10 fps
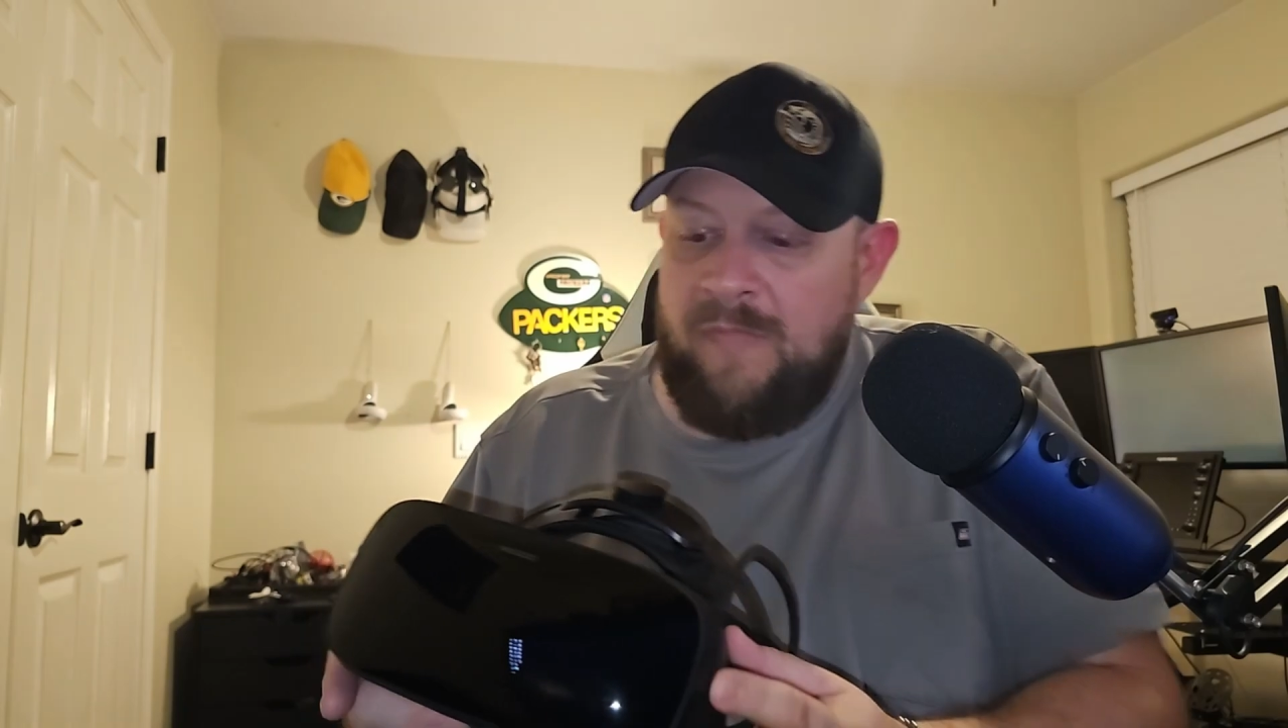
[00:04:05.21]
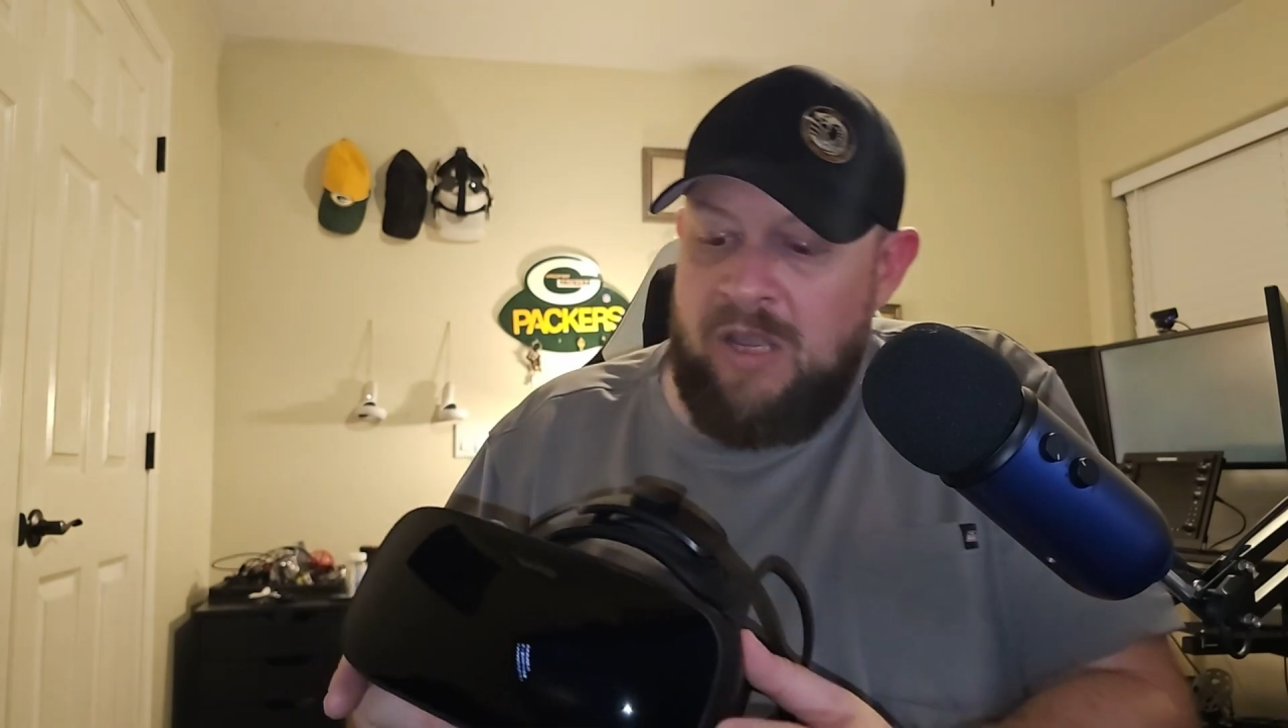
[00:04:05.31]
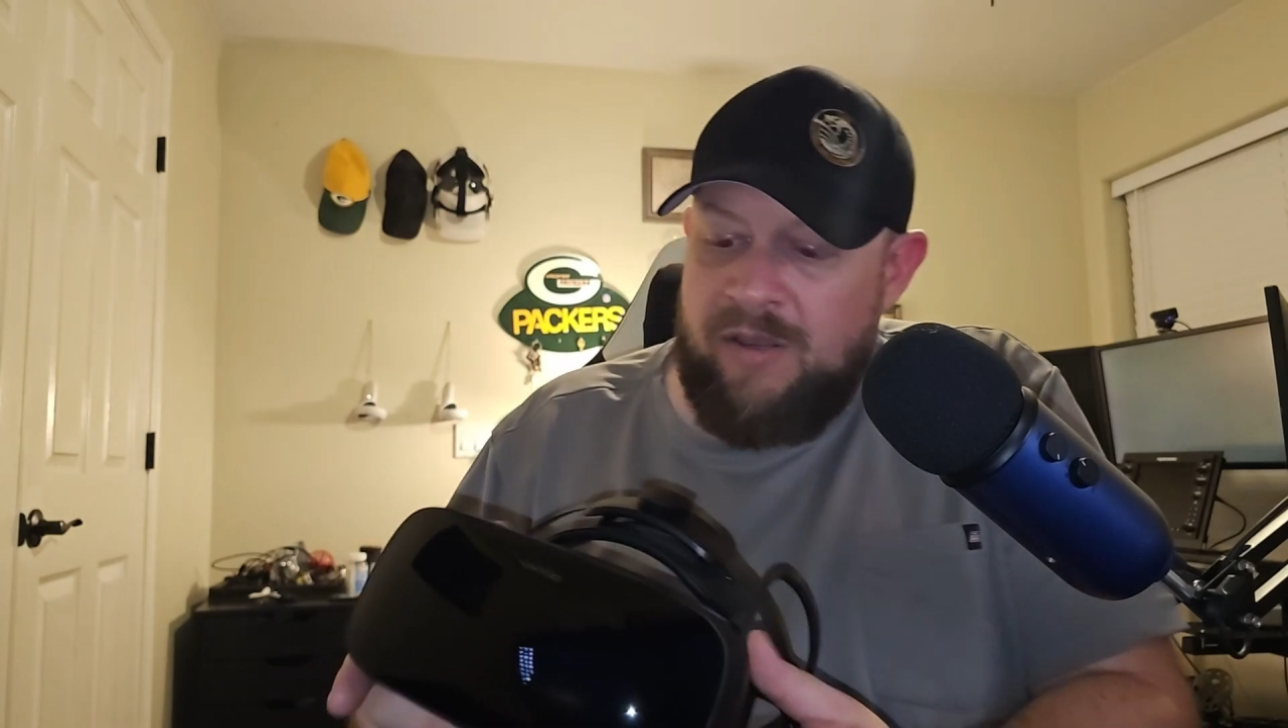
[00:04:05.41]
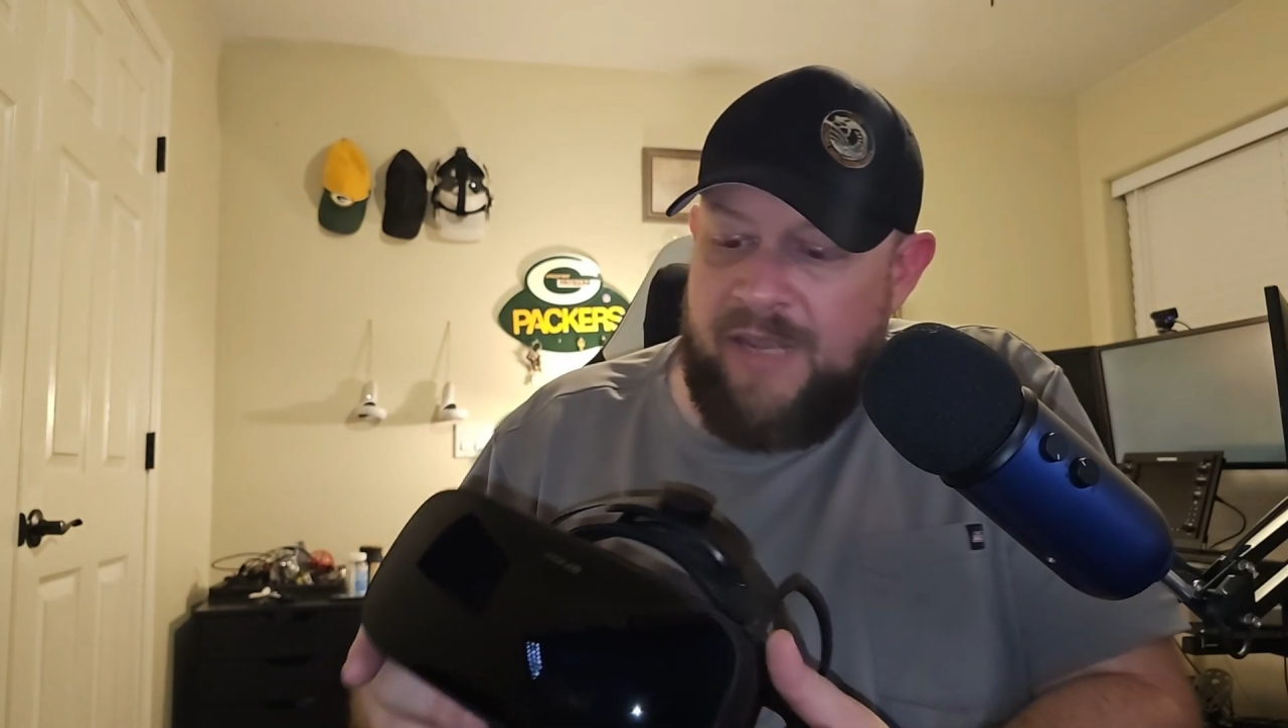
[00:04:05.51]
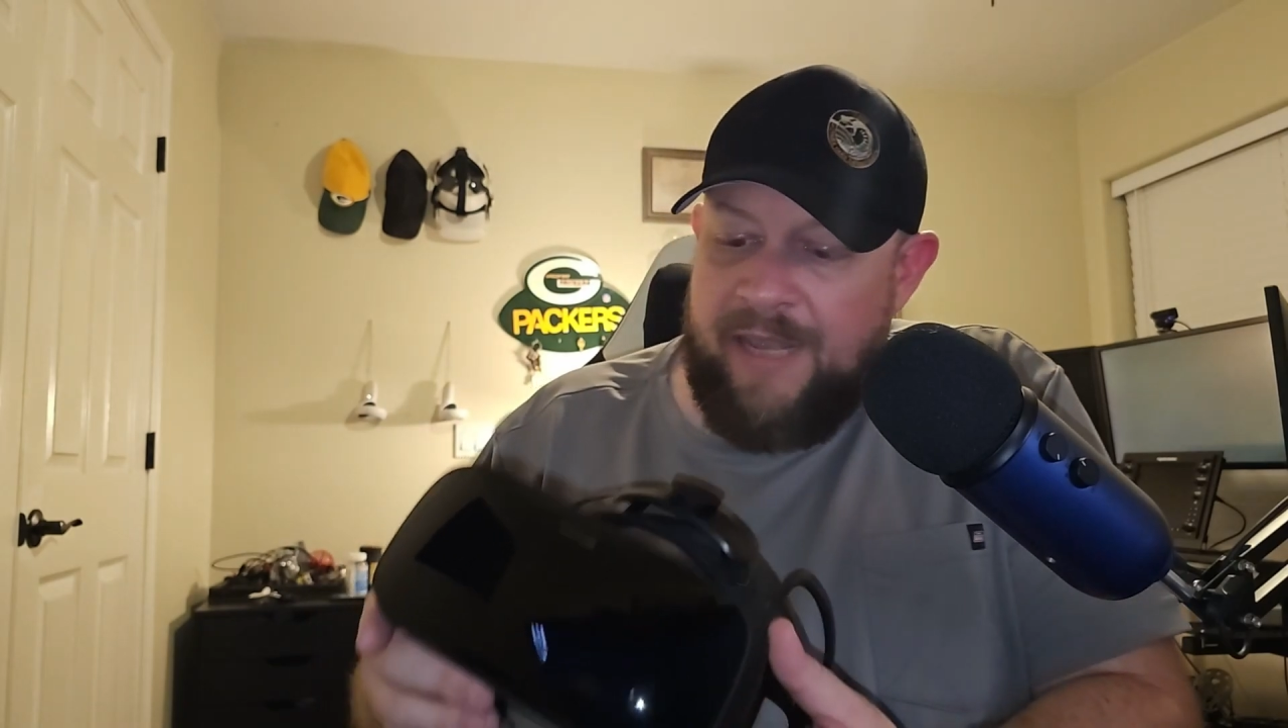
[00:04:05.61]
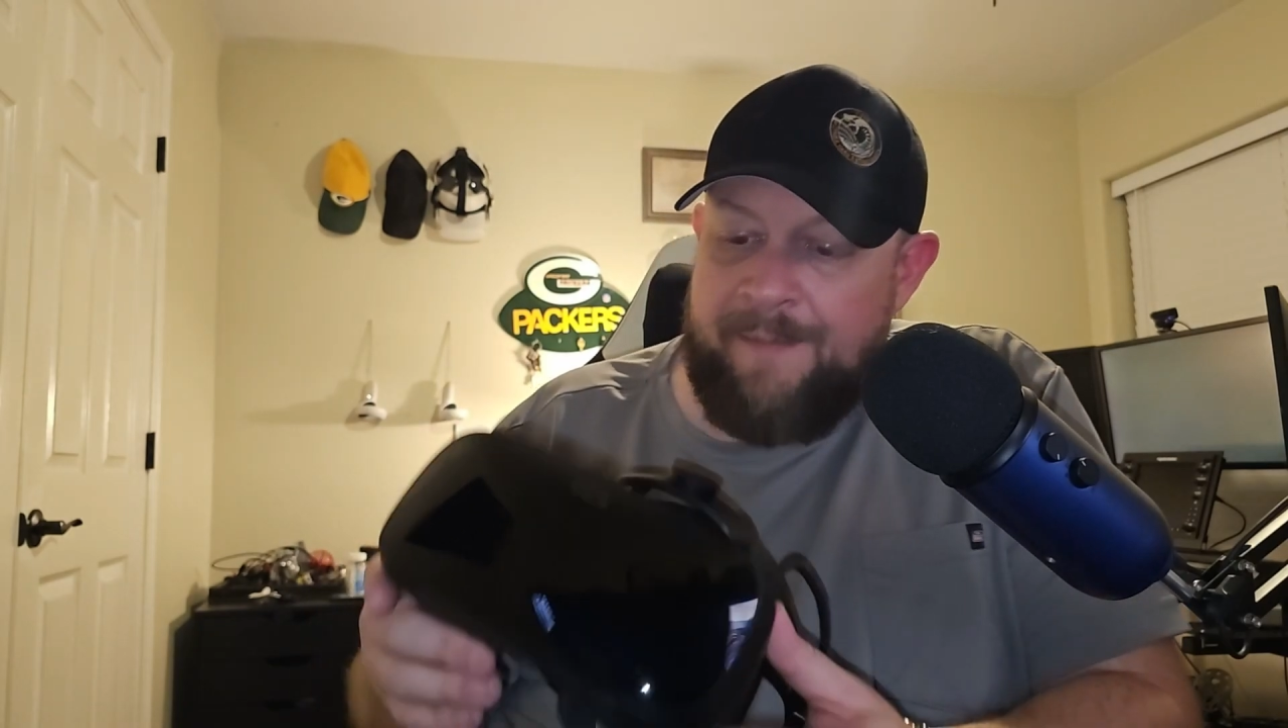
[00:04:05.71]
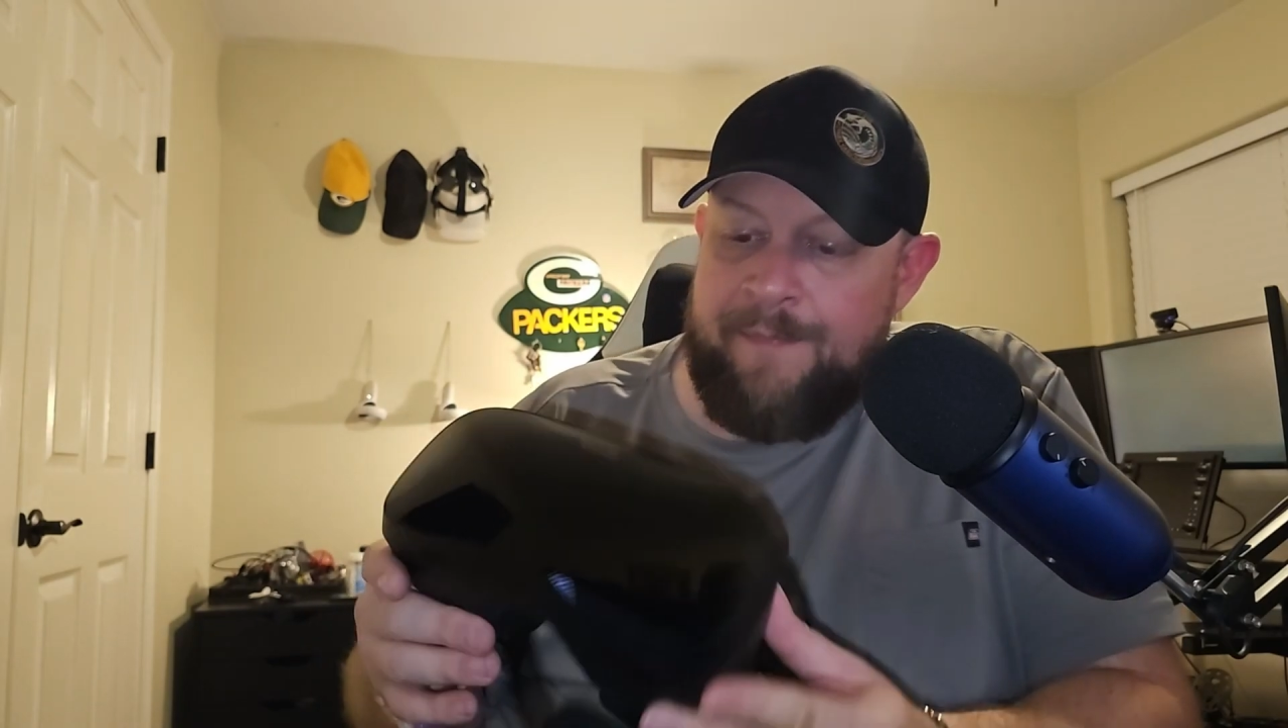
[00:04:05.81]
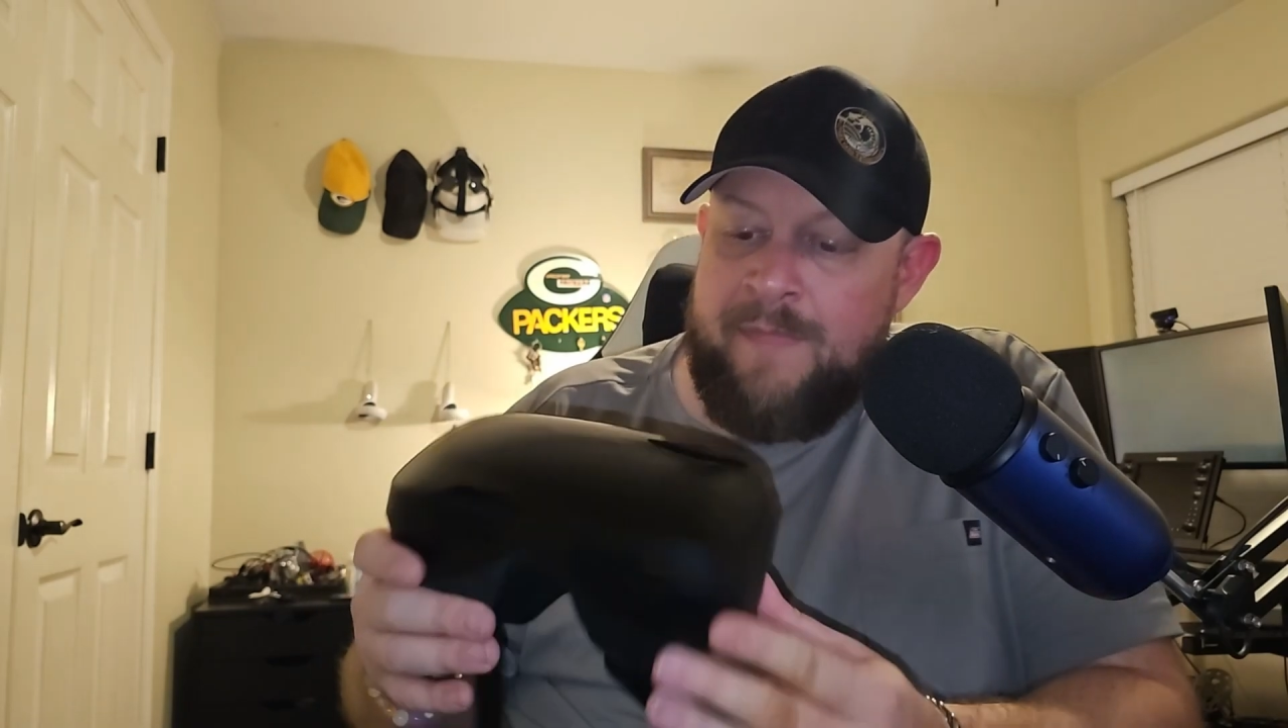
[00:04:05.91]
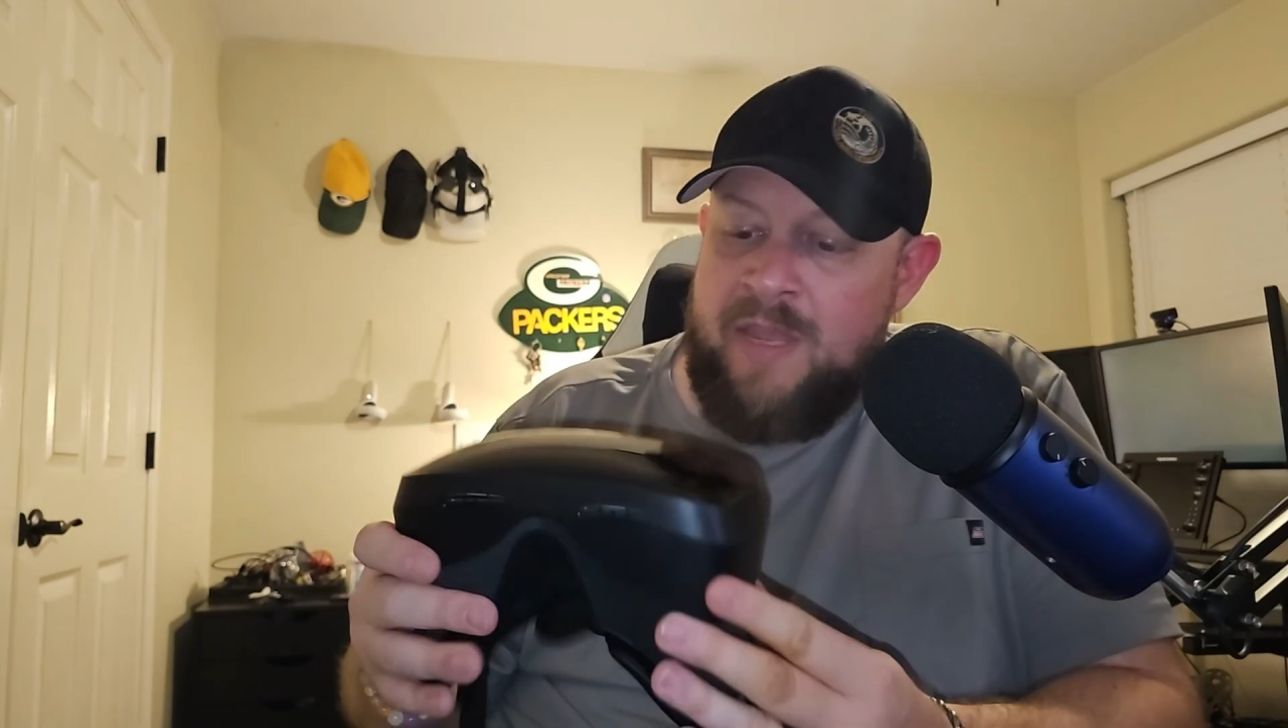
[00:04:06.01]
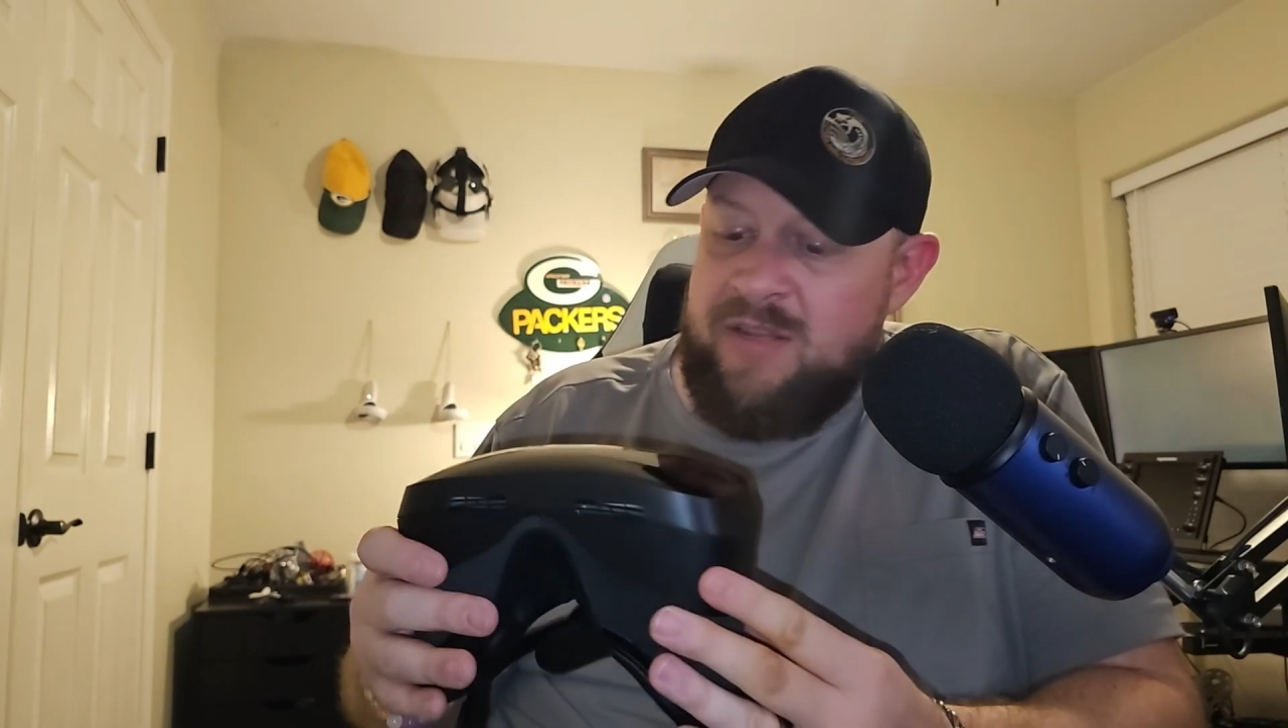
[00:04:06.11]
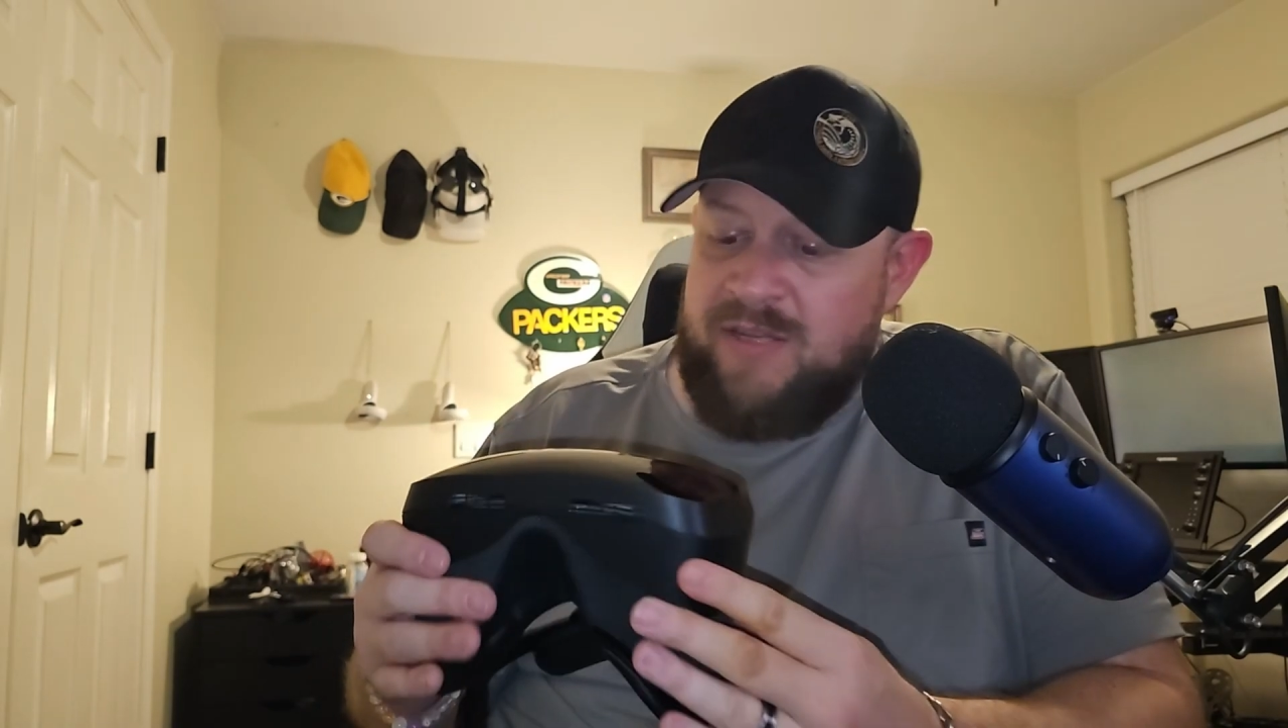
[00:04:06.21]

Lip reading: Okay, so